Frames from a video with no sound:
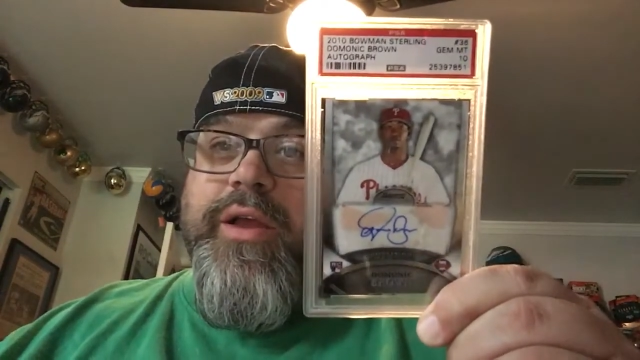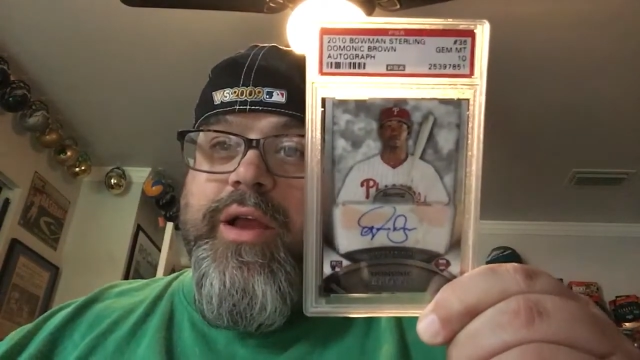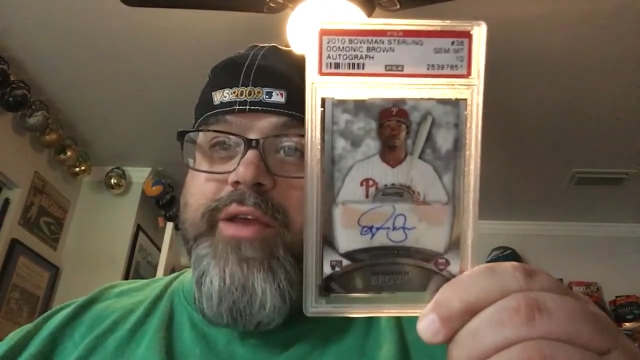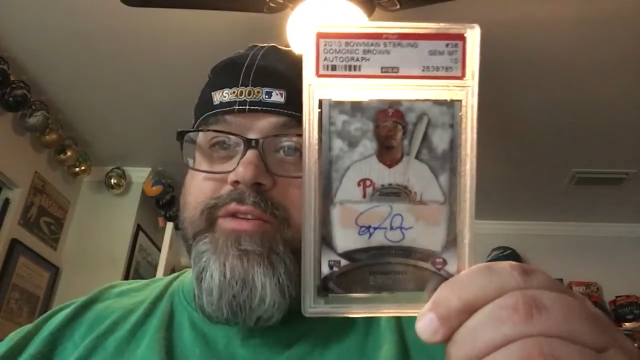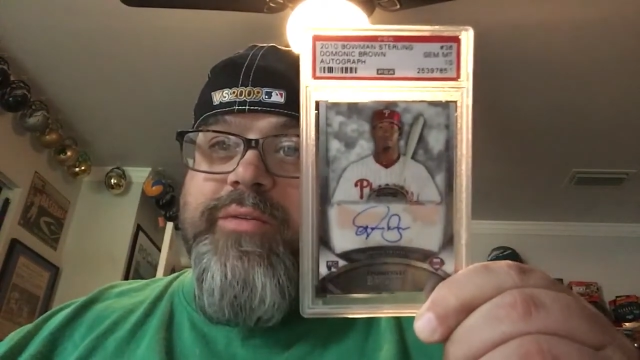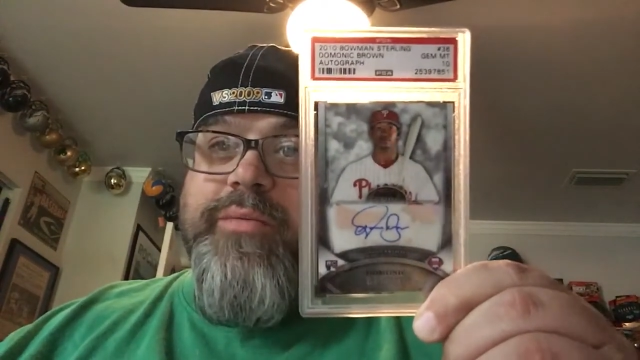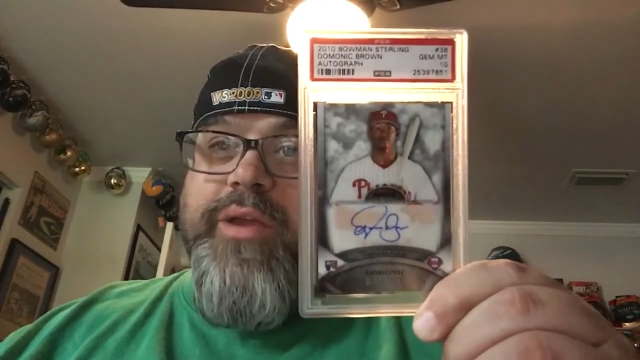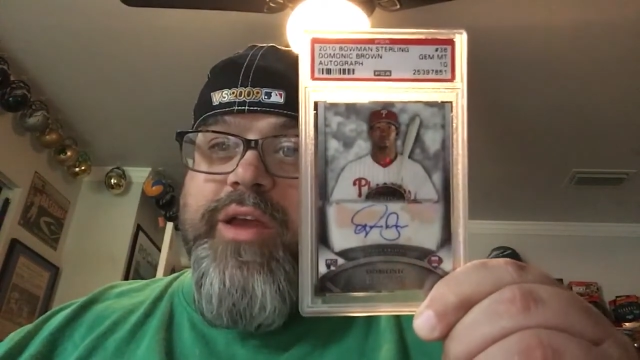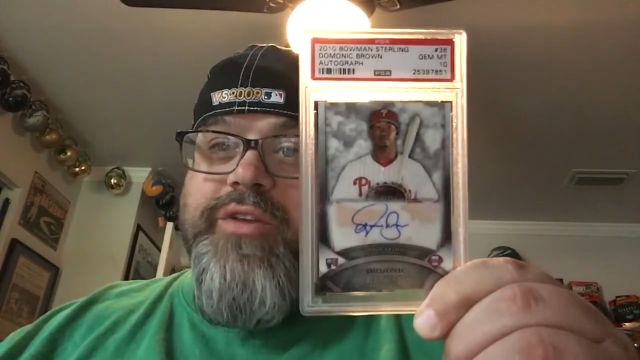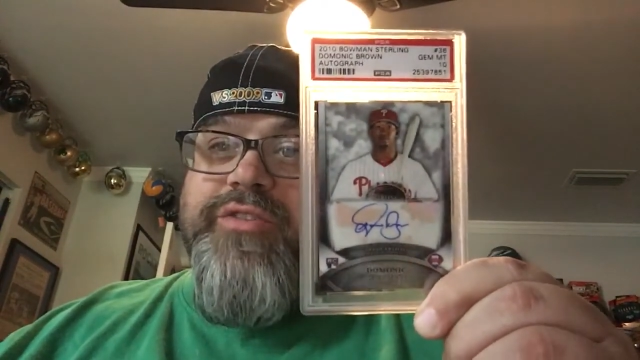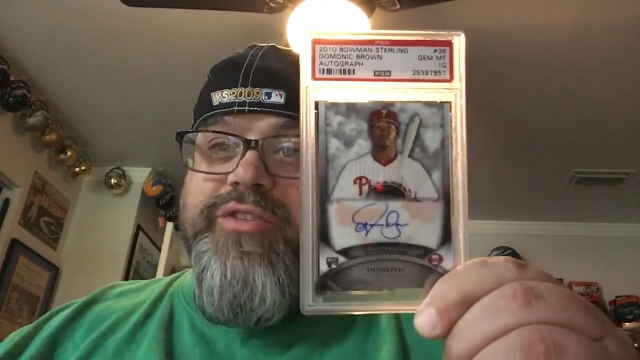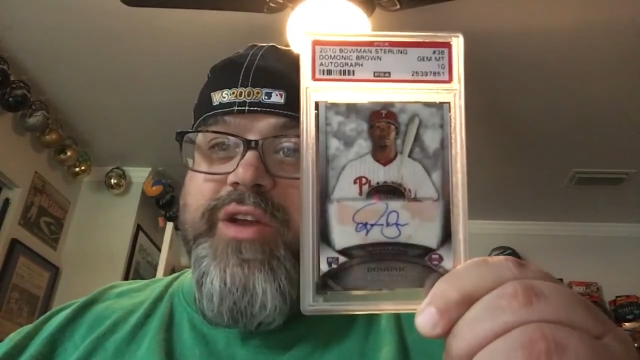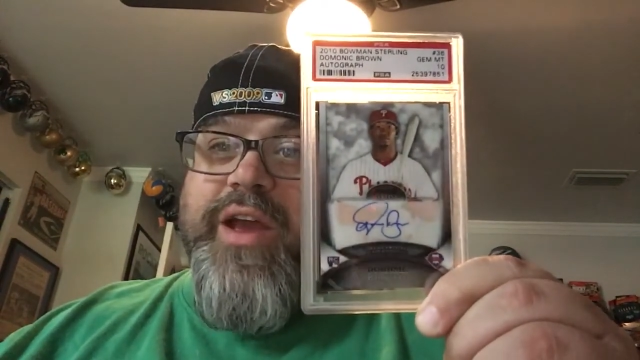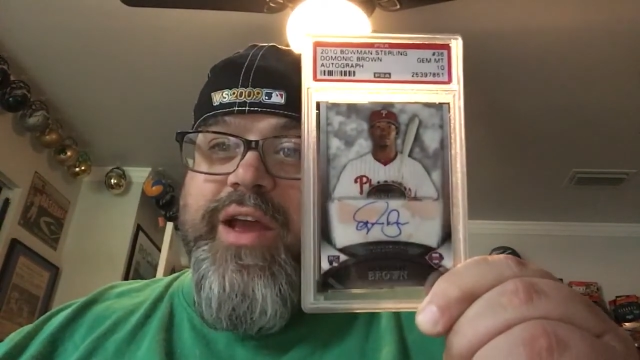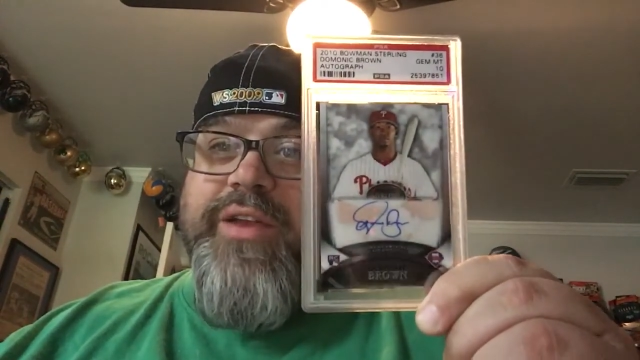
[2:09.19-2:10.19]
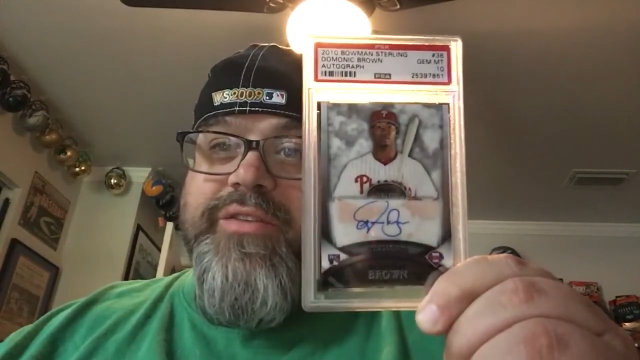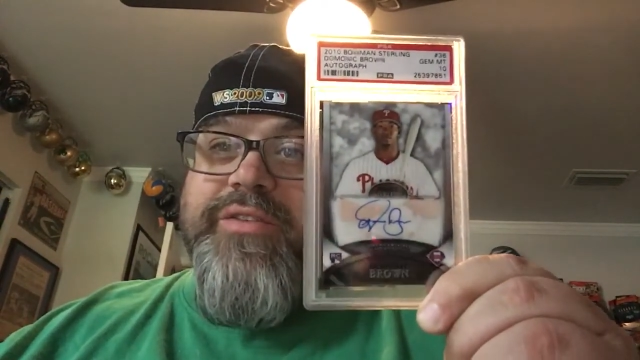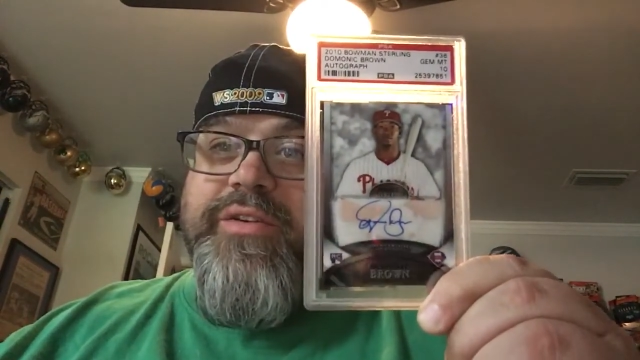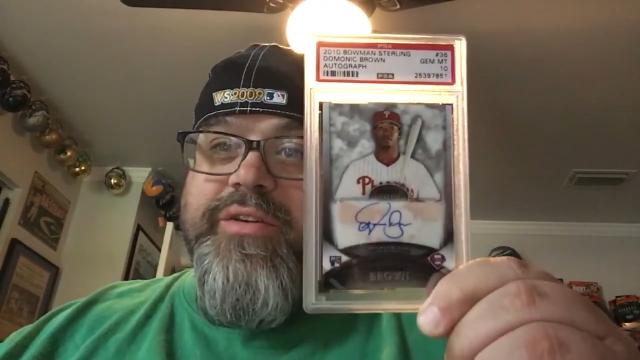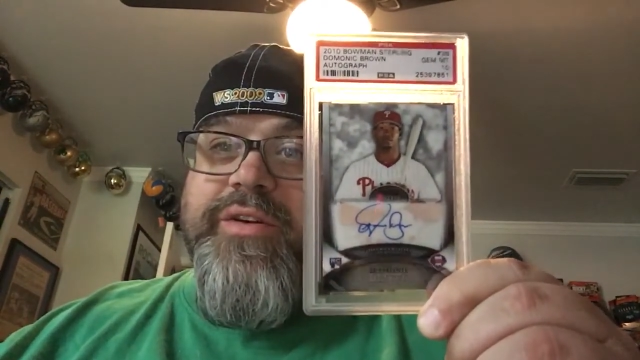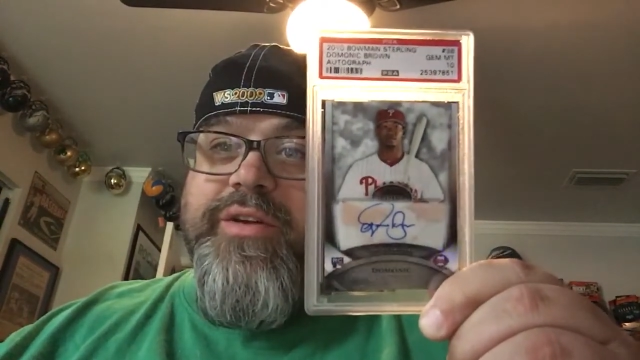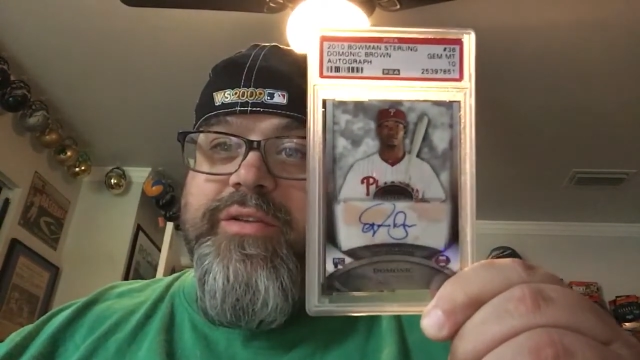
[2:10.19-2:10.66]
Got some nice shine
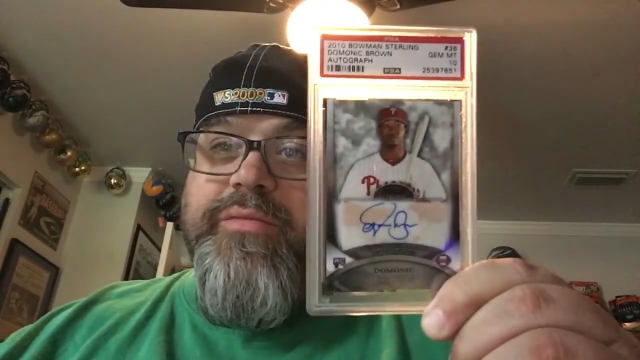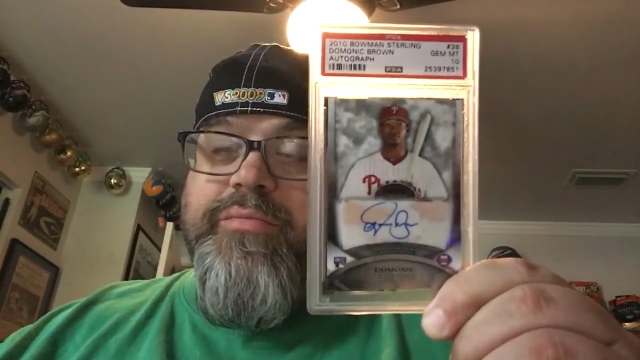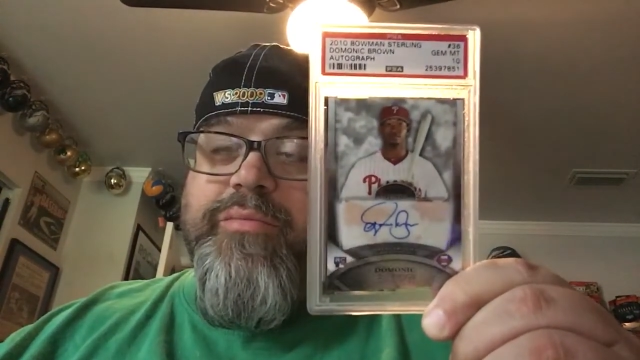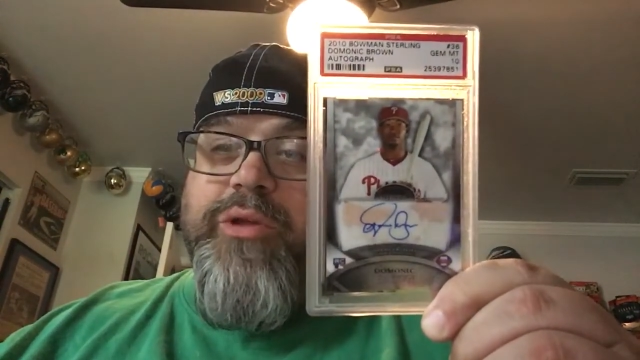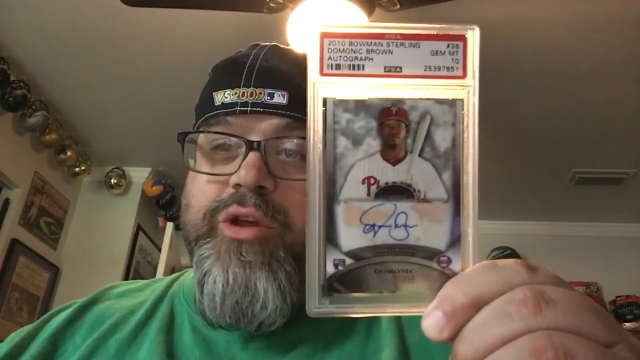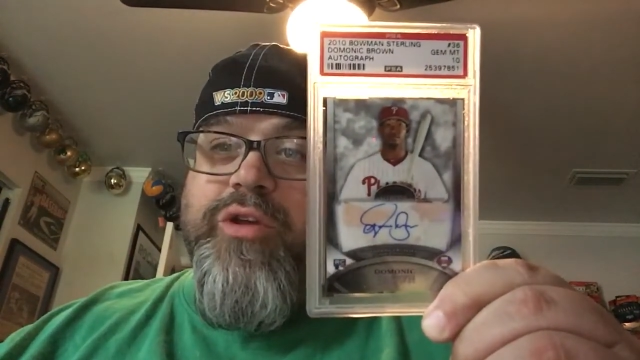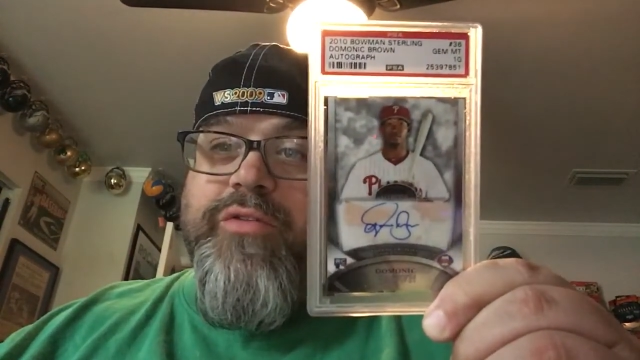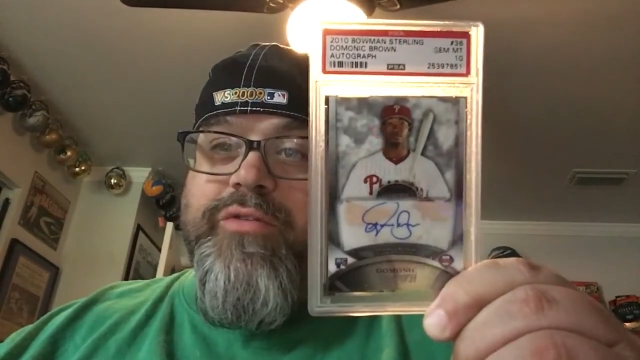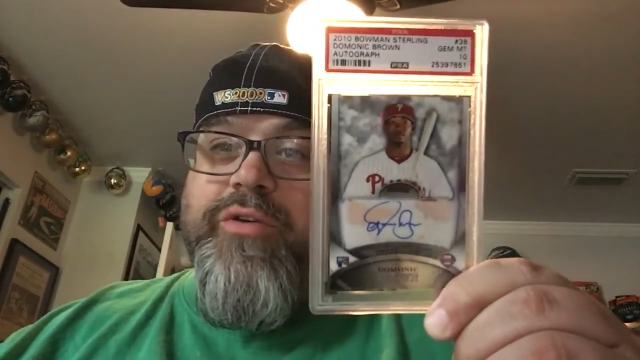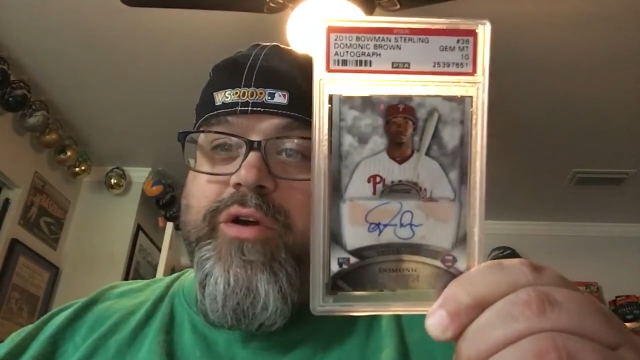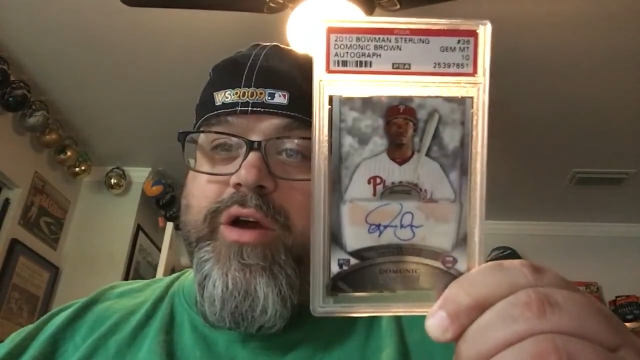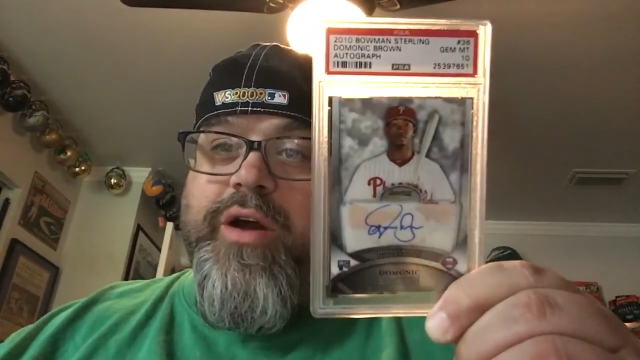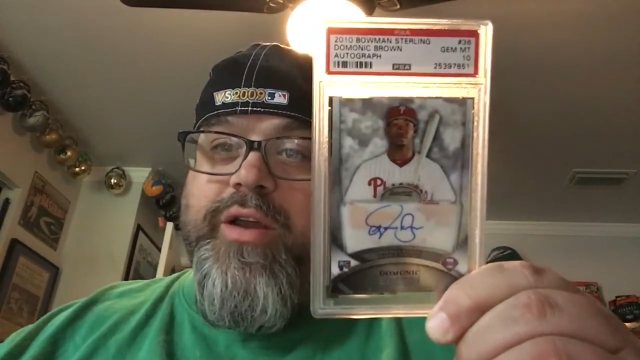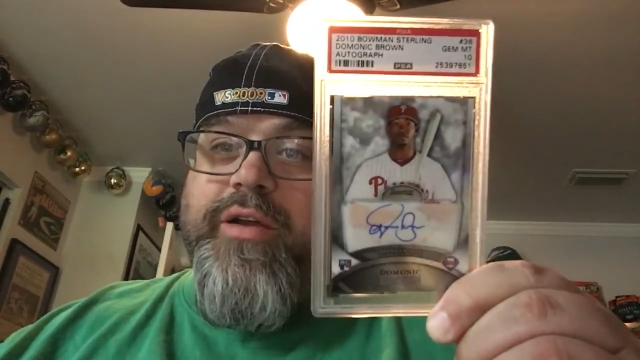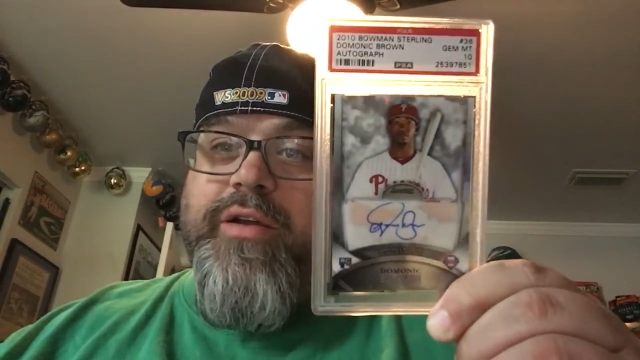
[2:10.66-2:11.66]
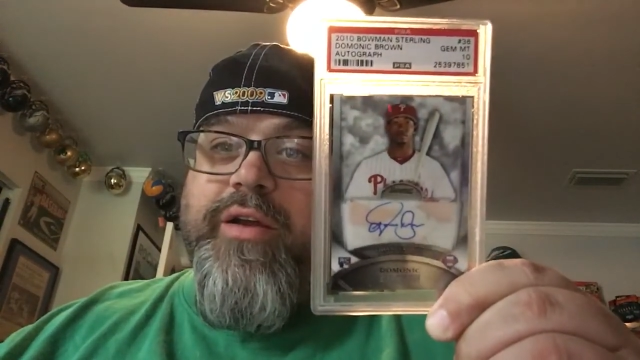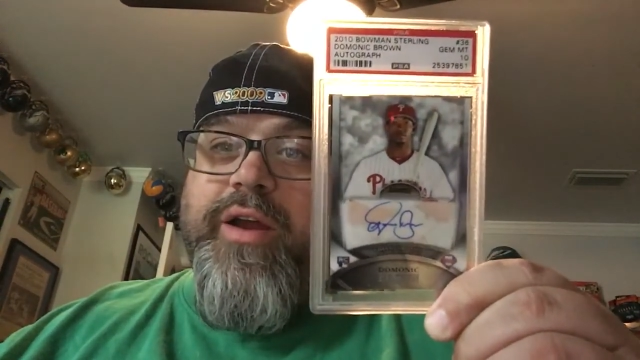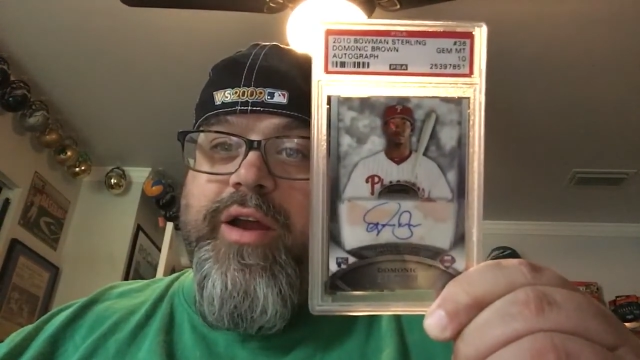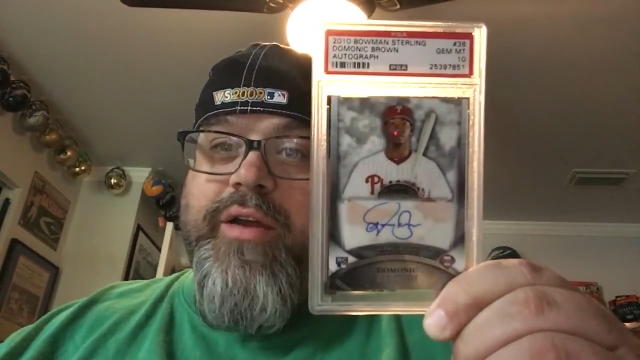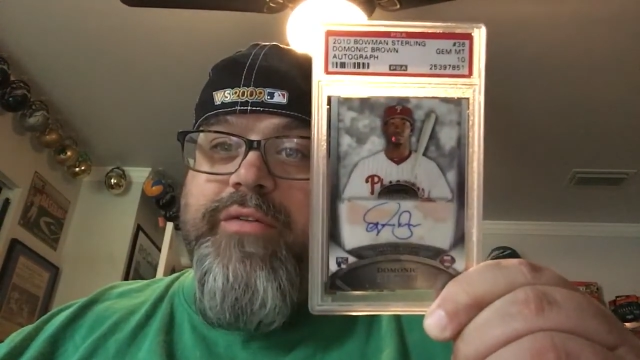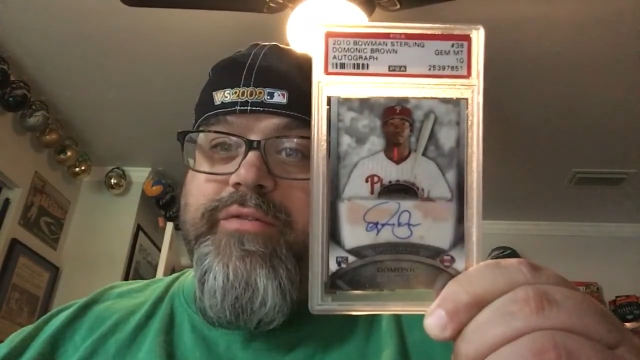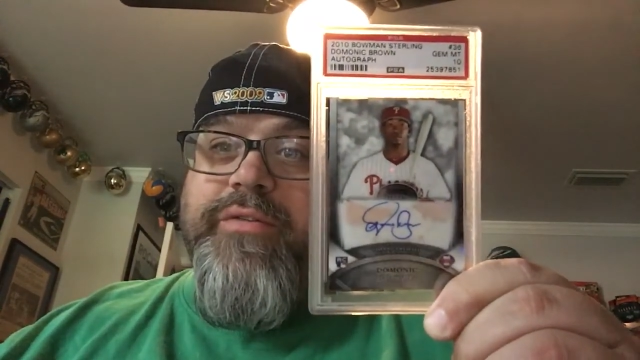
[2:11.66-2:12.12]
to it. Beautiful
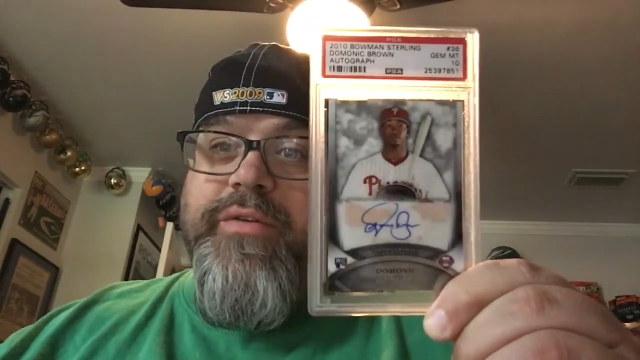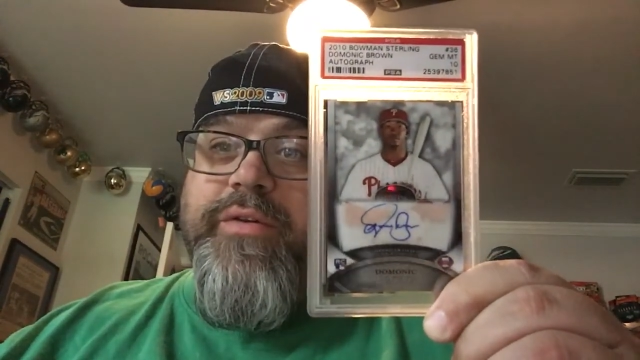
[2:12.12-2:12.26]
autograph.